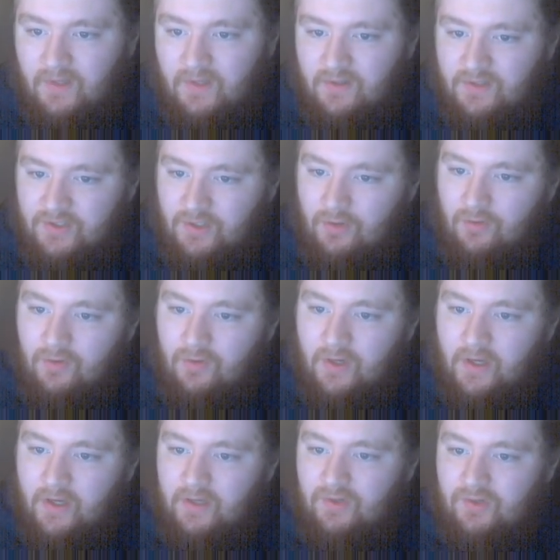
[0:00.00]
So
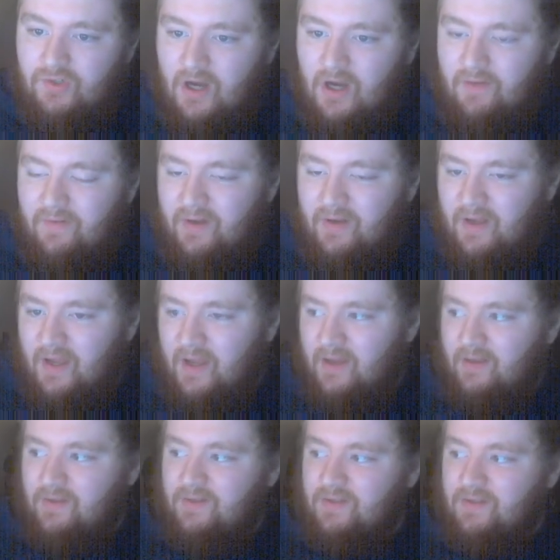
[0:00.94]
Java
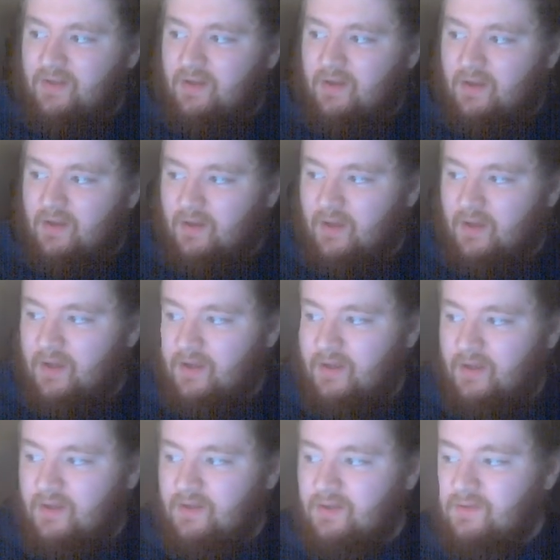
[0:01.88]
has
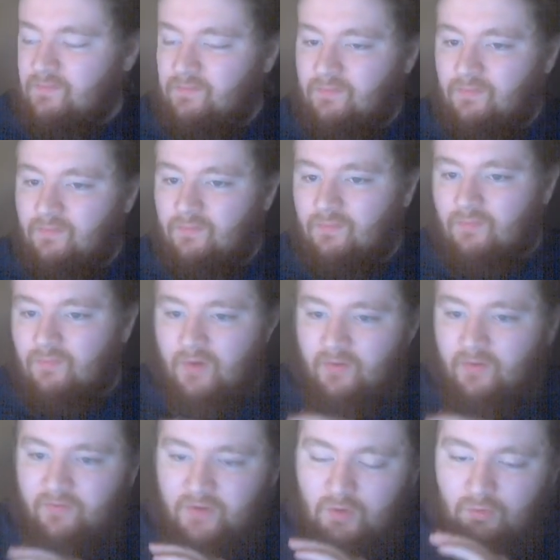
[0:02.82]
a
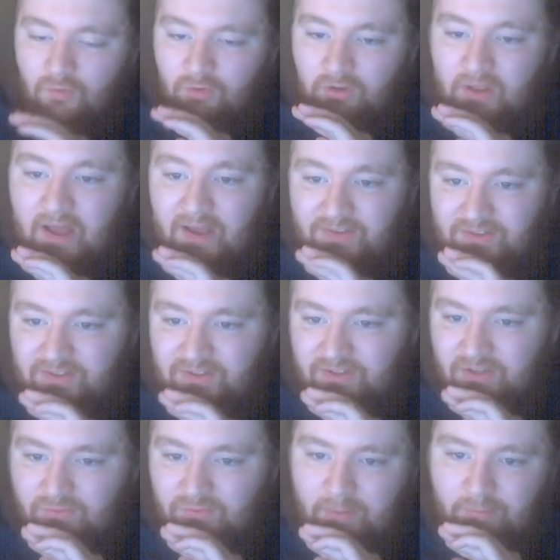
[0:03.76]
few classes
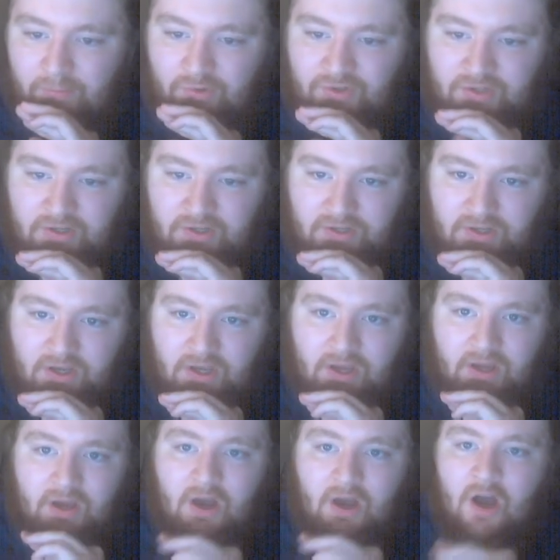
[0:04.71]
that represent
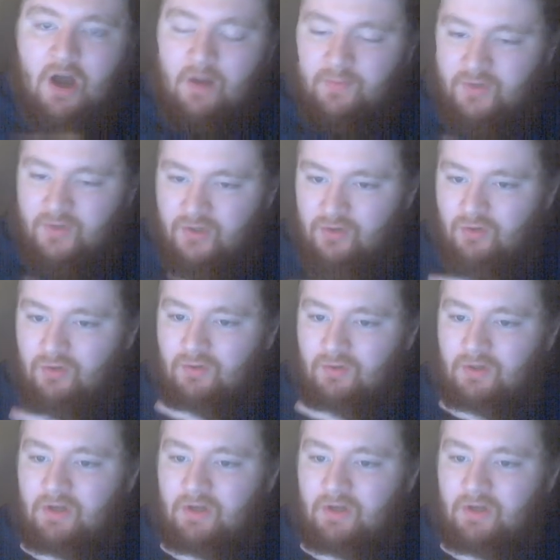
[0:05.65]
optional